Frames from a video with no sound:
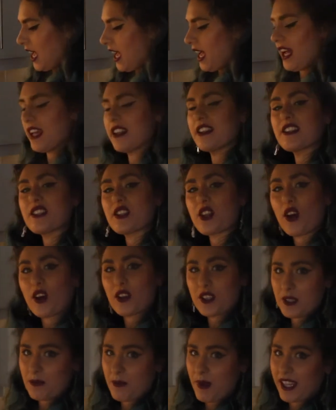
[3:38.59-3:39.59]
and start
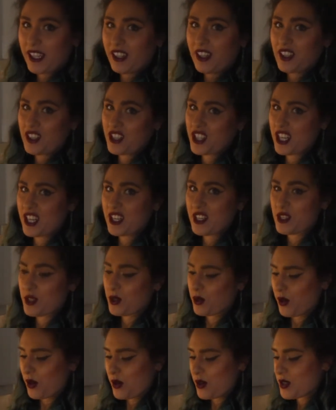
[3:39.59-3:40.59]
to make our cheese
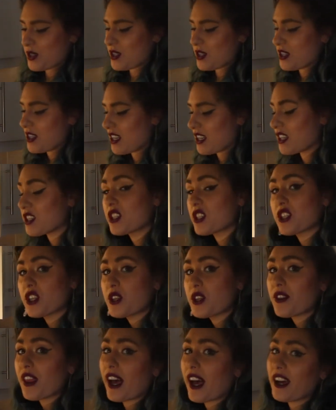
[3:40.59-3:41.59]
sauce. And to
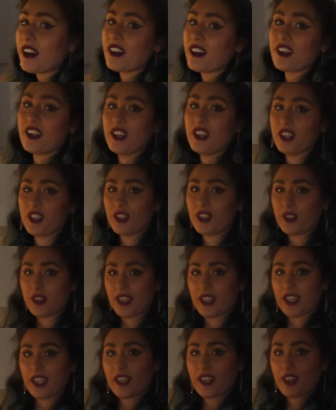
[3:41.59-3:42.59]
do that, you
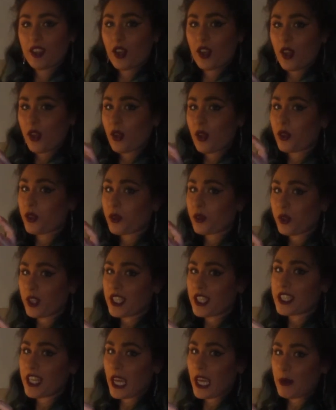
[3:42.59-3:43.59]
need 3
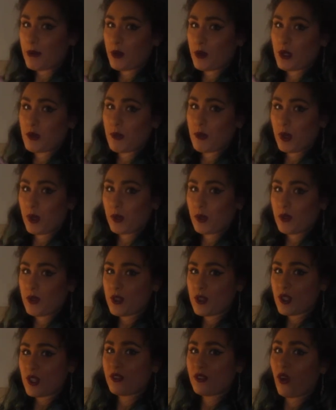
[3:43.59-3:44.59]

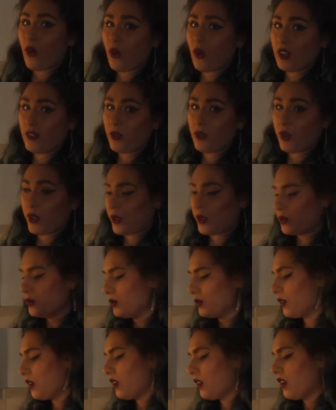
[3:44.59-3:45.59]
tablespoons of olive oil,
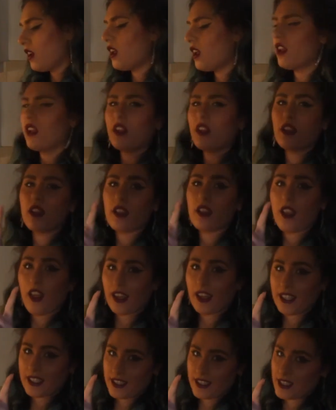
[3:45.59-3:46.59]

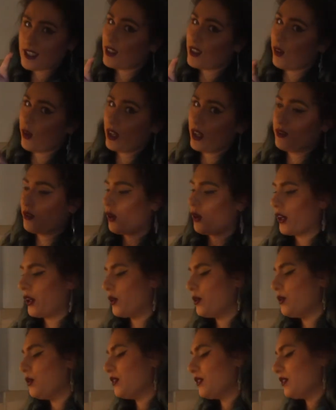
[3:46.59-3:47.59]
light olive
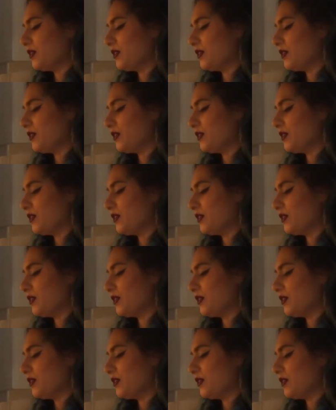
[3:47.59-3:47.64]
oil.